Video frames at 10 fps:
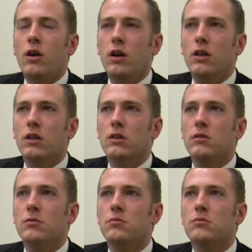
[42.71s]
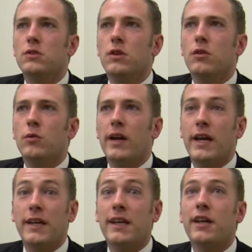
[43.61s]
the way
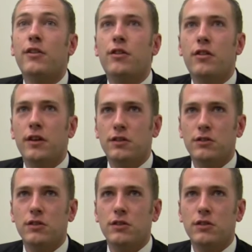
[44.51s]
any kid thinks.